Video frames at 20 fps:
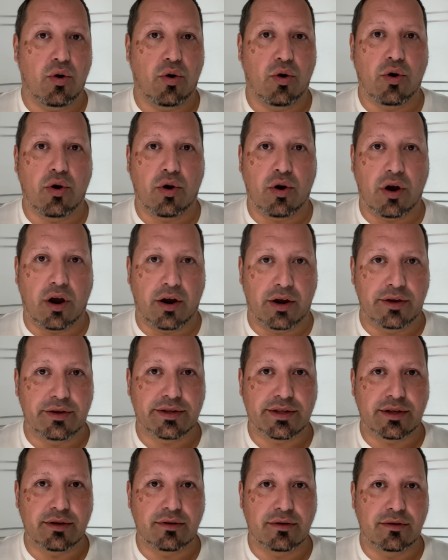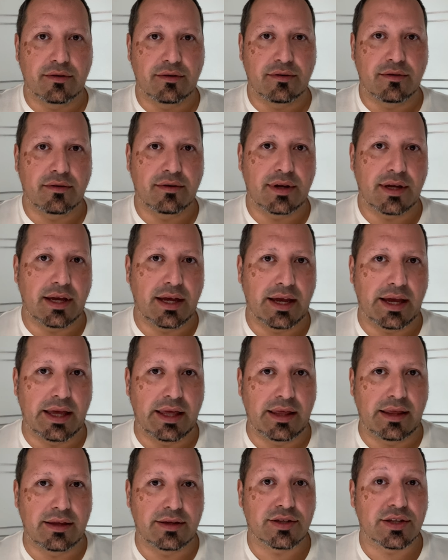Or are you still
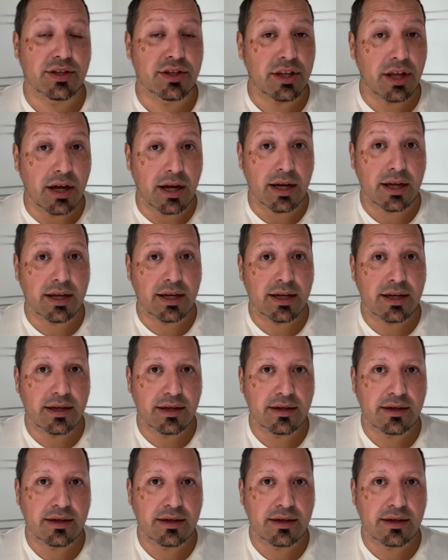in, stuck